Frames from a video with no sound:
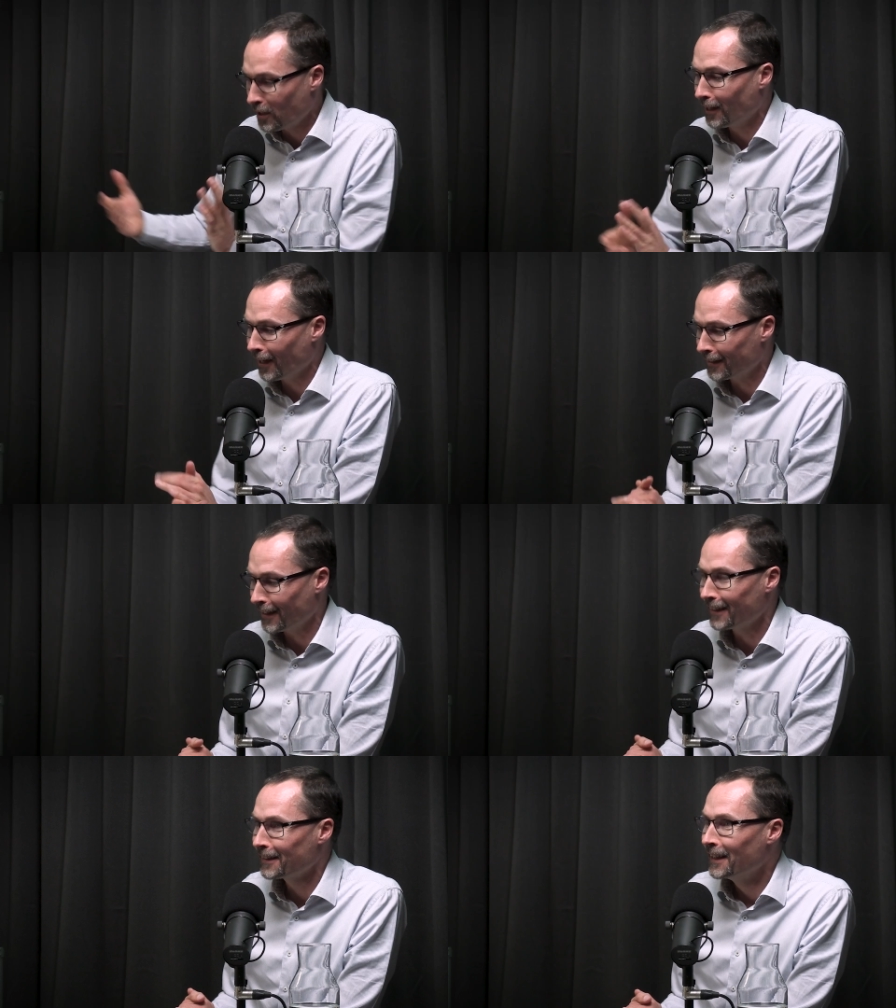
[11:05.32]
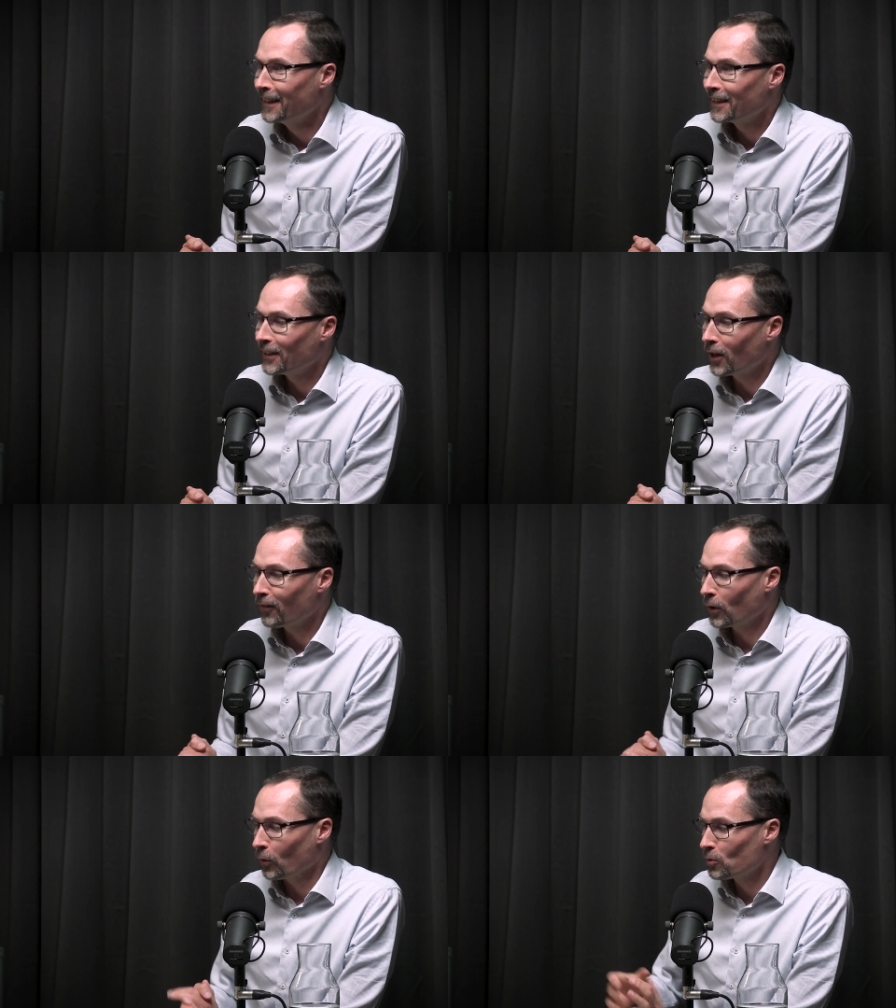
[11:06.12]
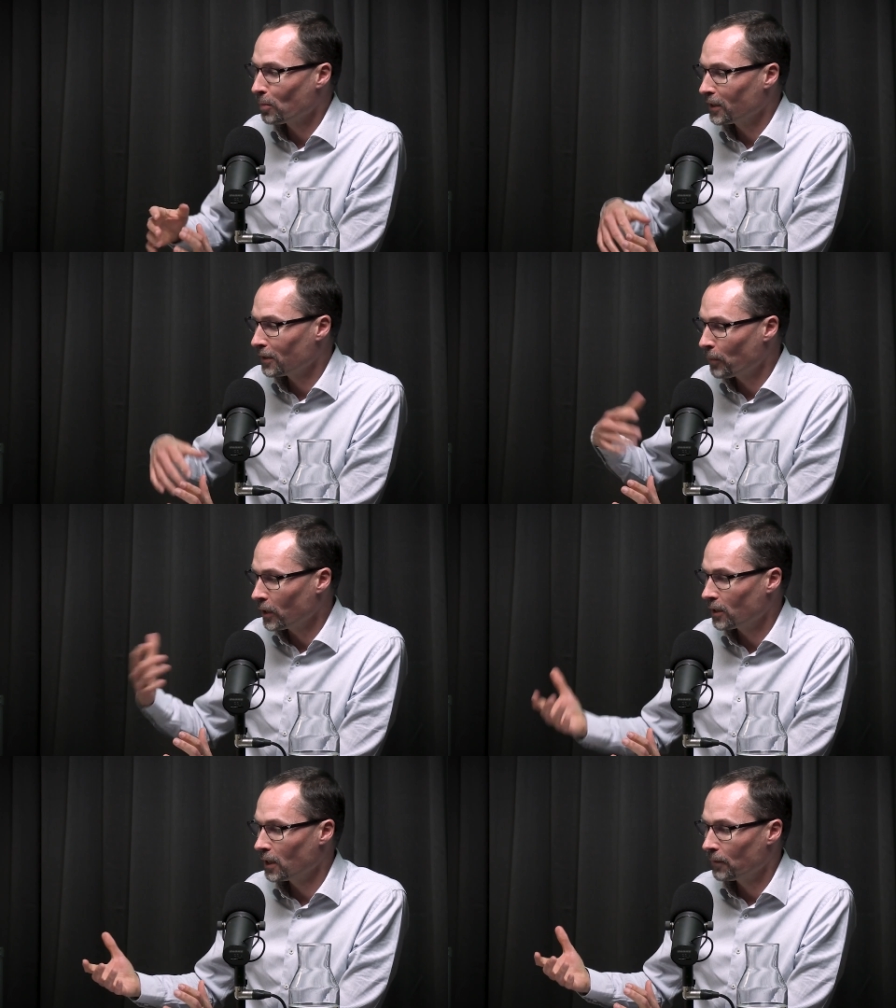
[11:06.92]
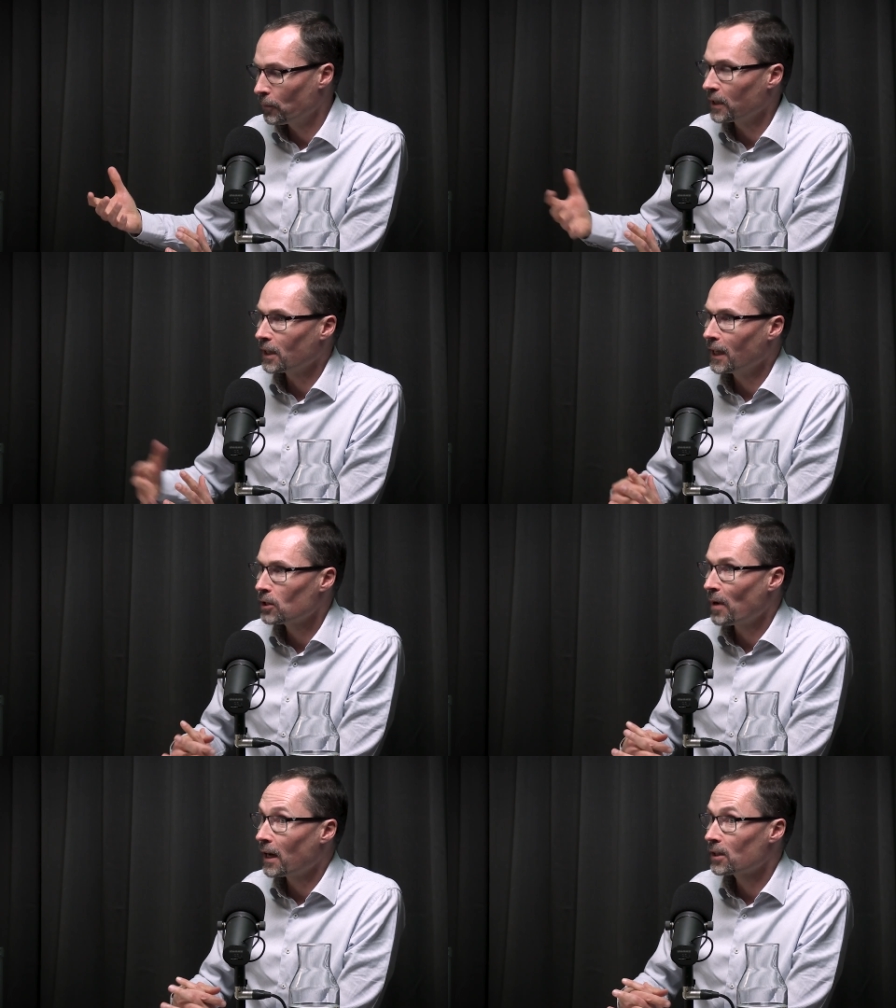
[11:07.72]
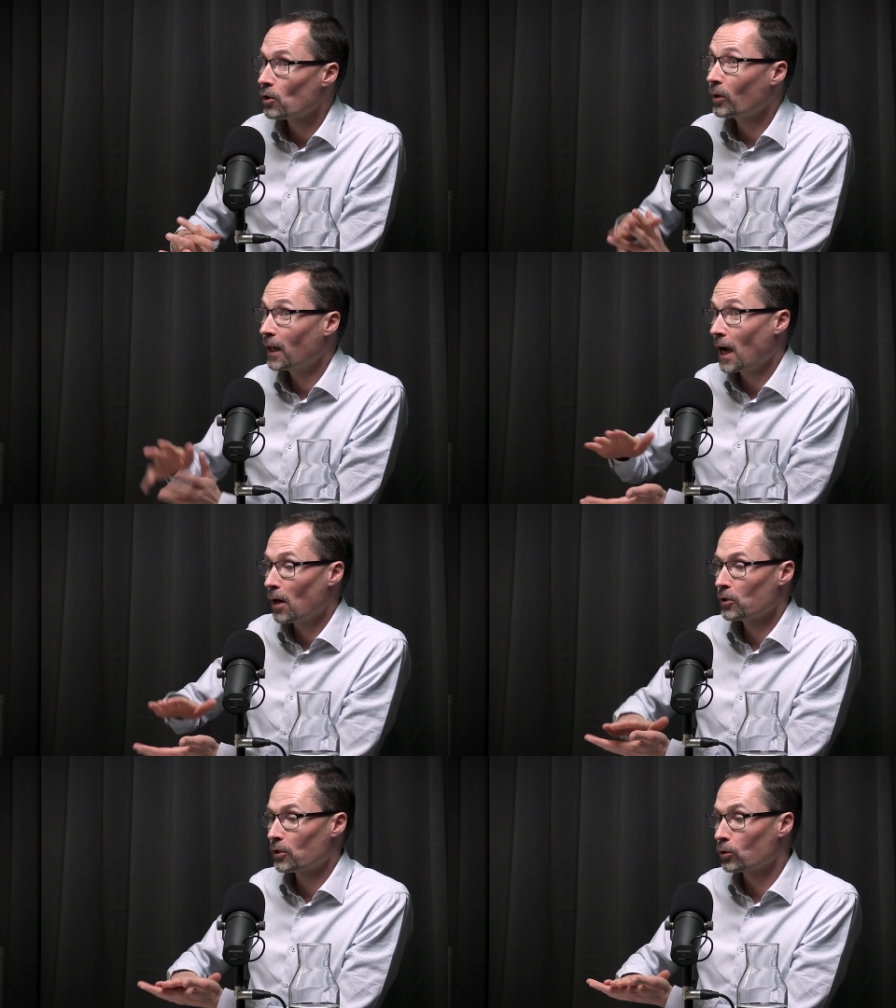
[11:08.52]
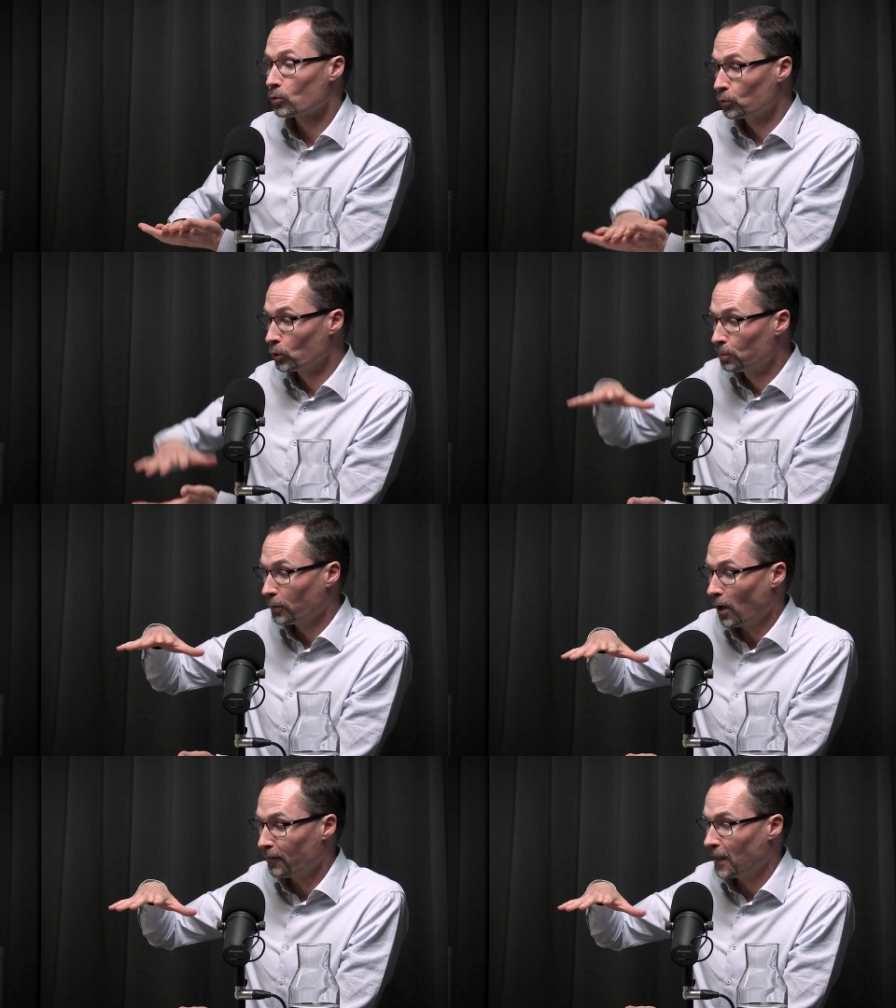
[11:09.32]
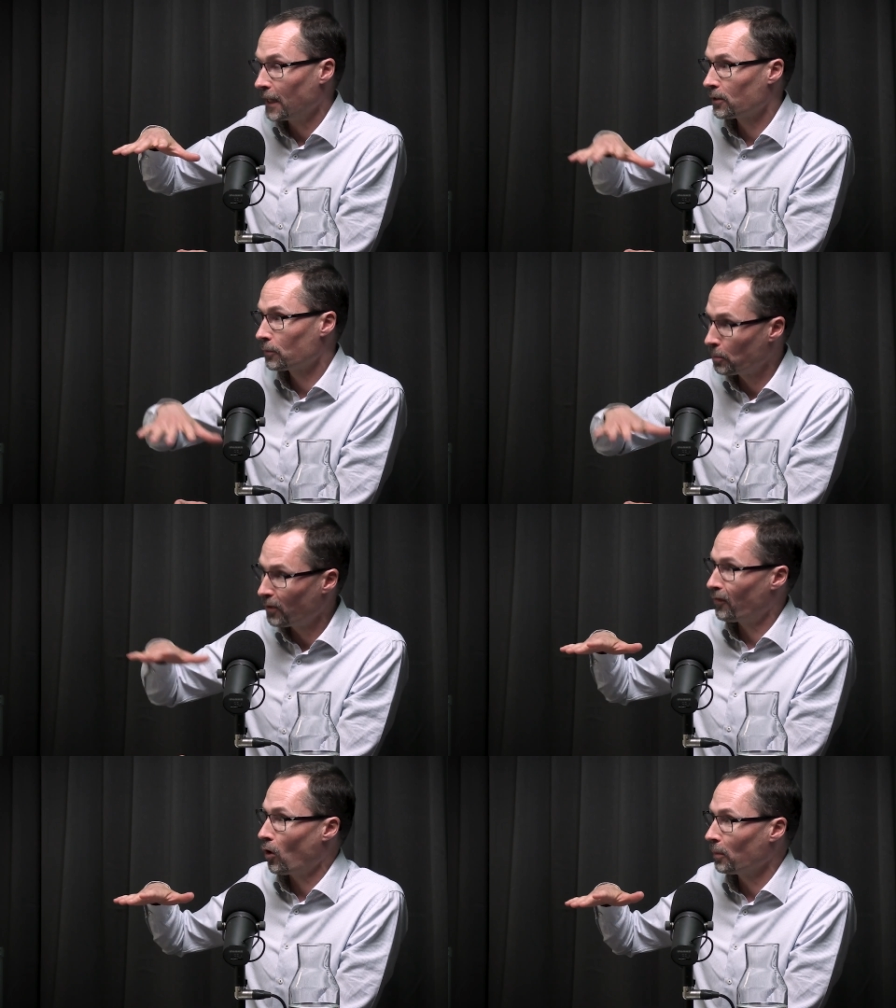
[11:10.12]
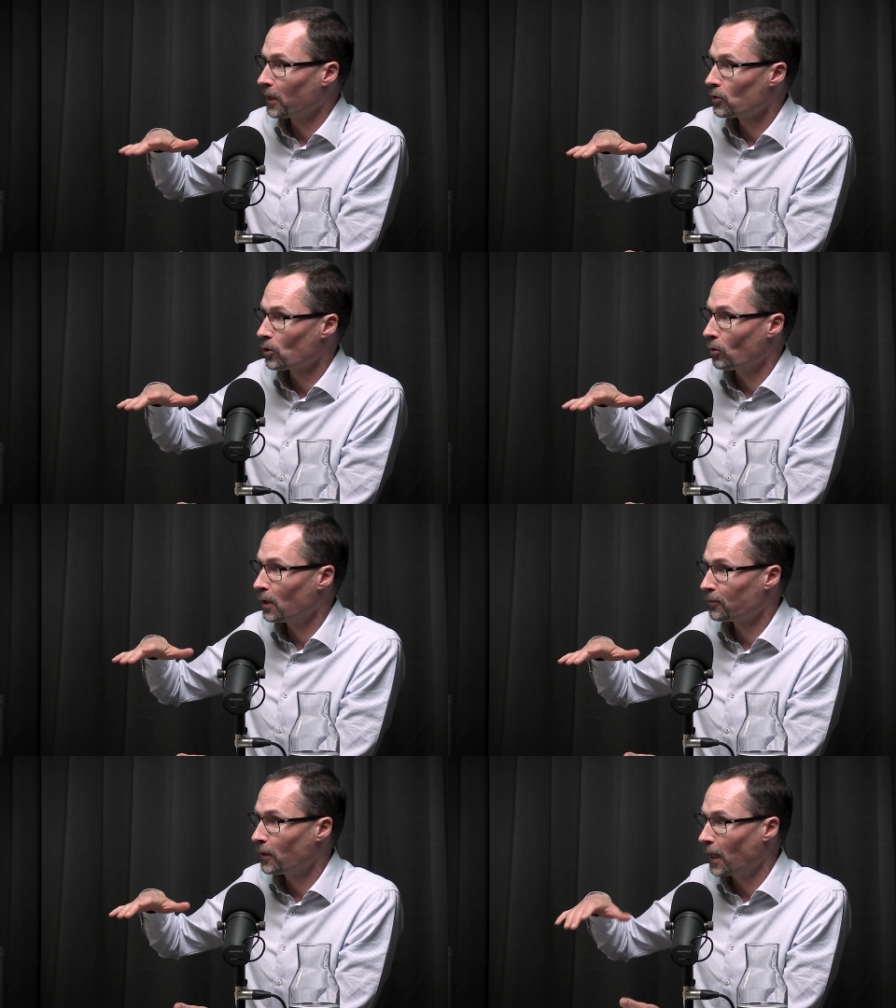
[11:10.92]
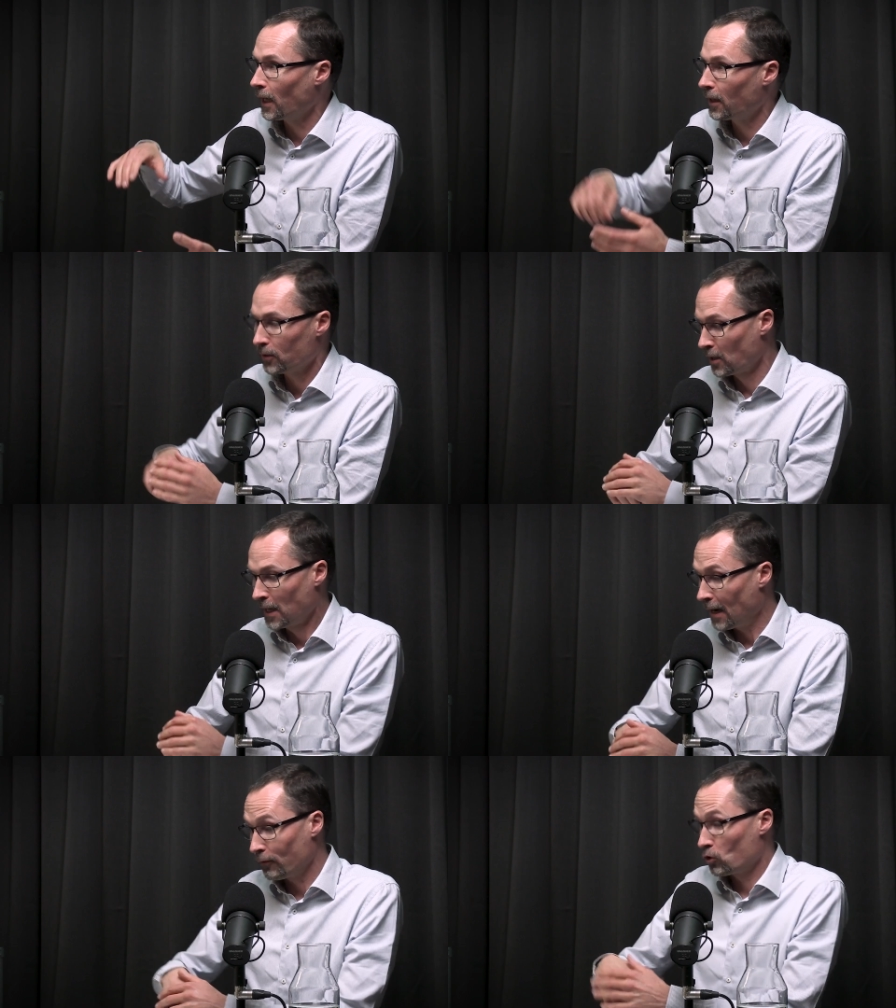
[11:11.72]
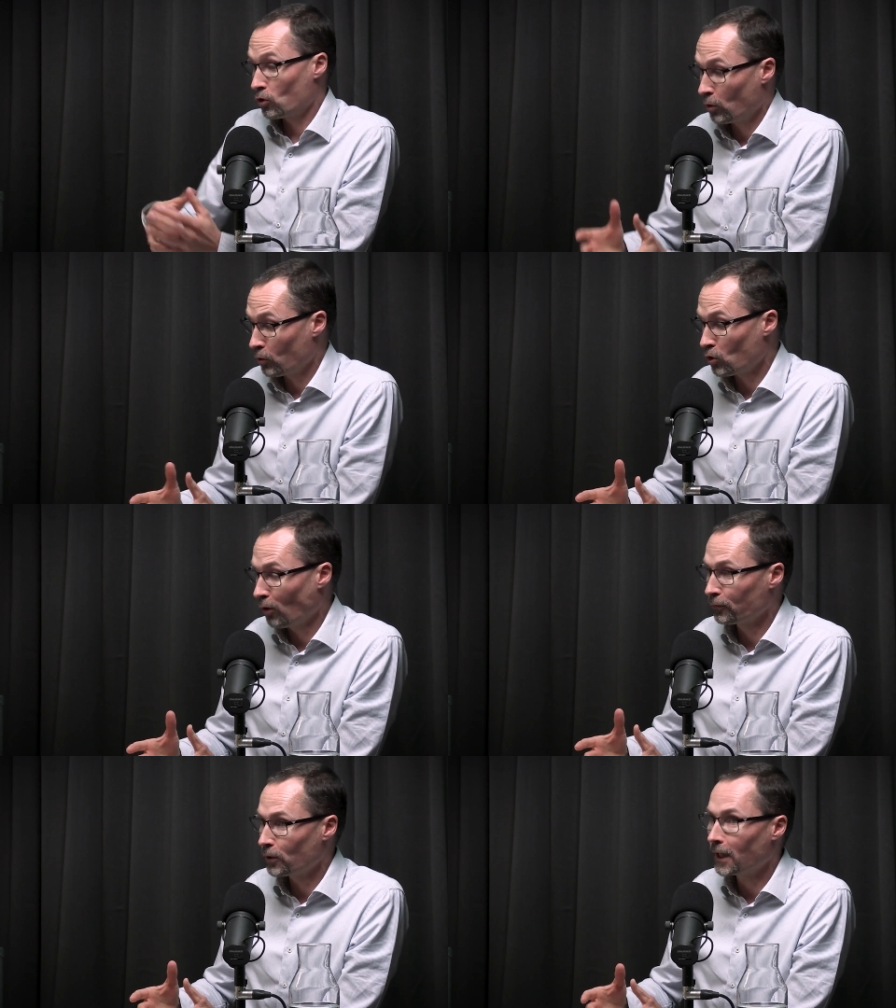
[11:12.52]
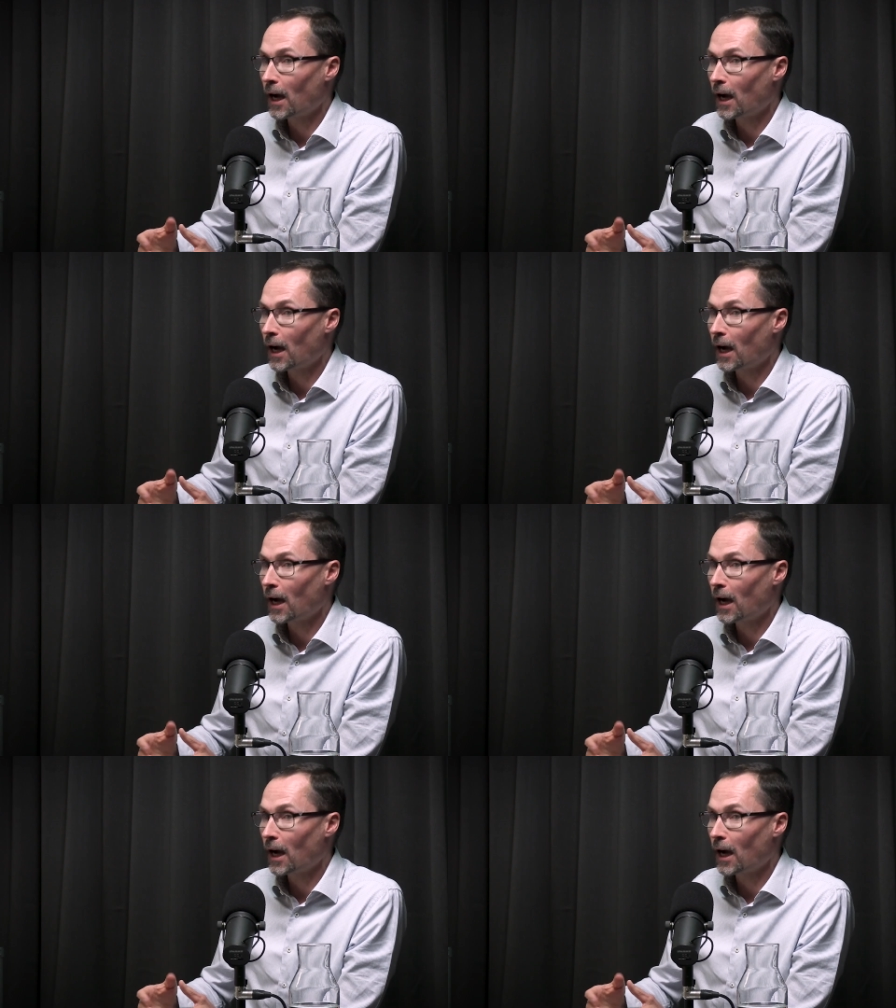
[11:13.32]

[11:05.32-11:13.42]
stay like that, of course. But the next part is, okay, how is the group of that performing? So if we have a certain soft drink,